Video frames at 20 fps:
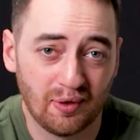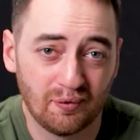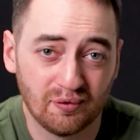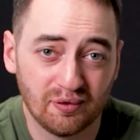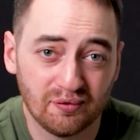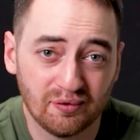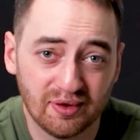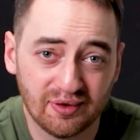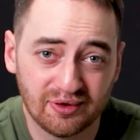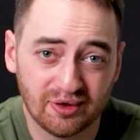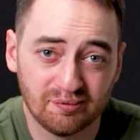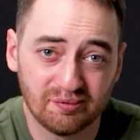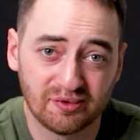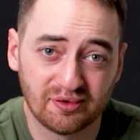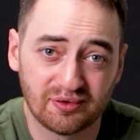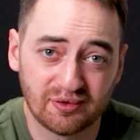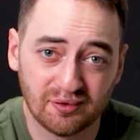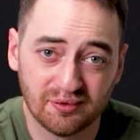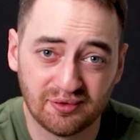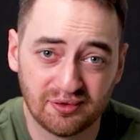I wouldn't let something
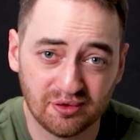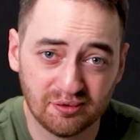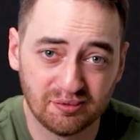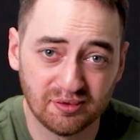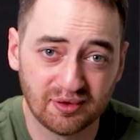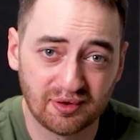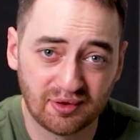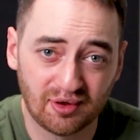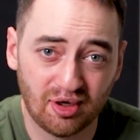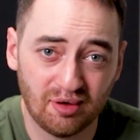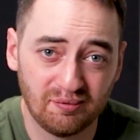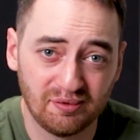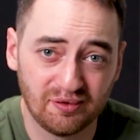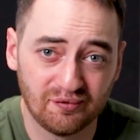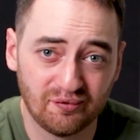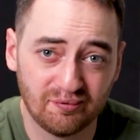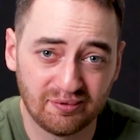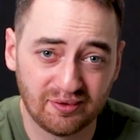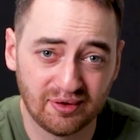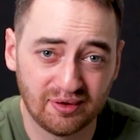so stupid stop me
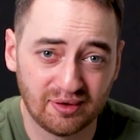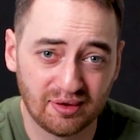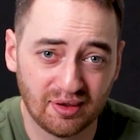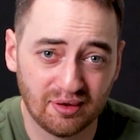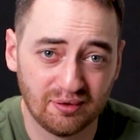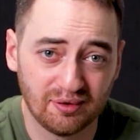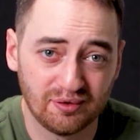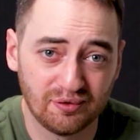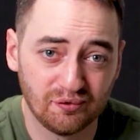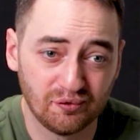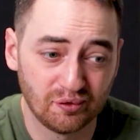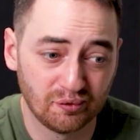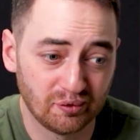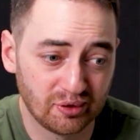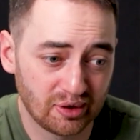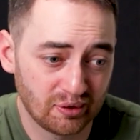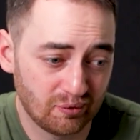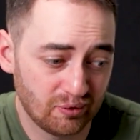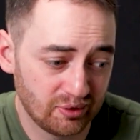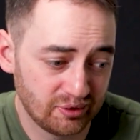from setting out and doing what
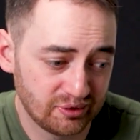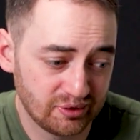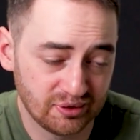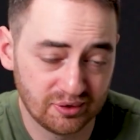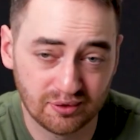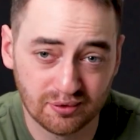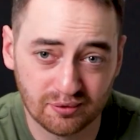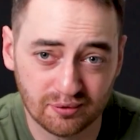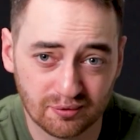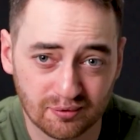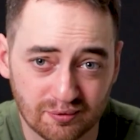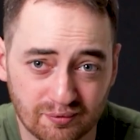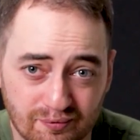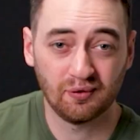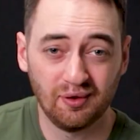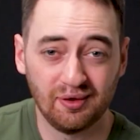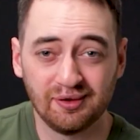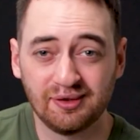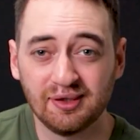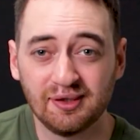I wanted to do. So
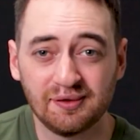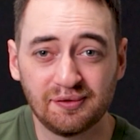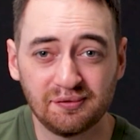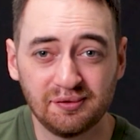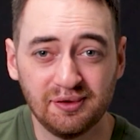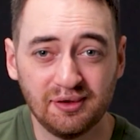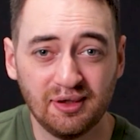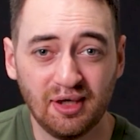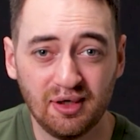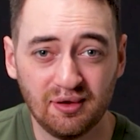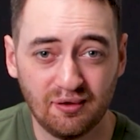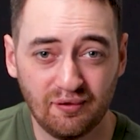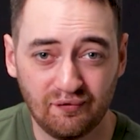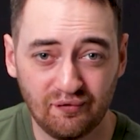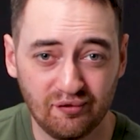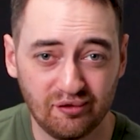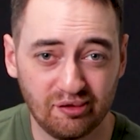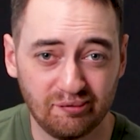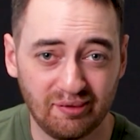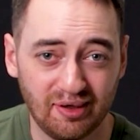on day 3, I
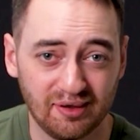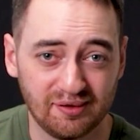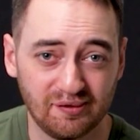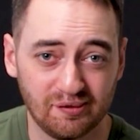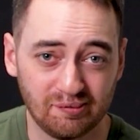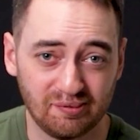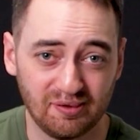reverted back to the